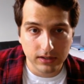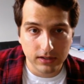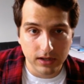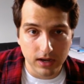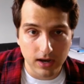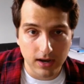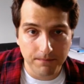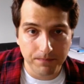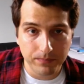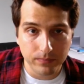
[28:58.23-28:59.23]
Um,
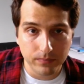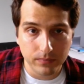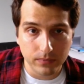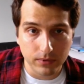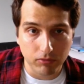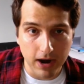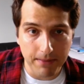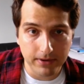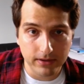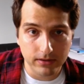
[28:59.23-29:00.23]
the
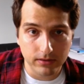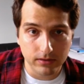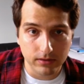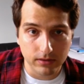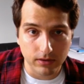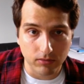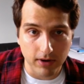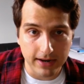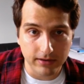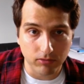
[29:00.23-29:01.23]
rabbit, the
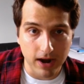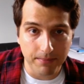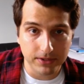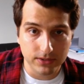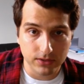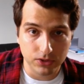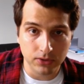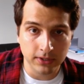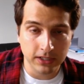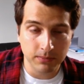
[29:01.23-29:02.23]
Reddit rabbit says, do you
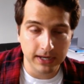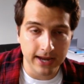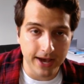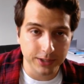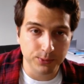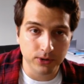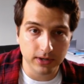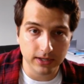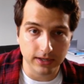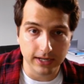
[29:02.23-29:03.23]
need to be an expert
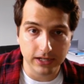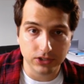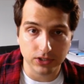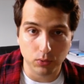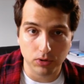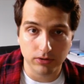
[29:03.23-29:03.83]
in a niche in order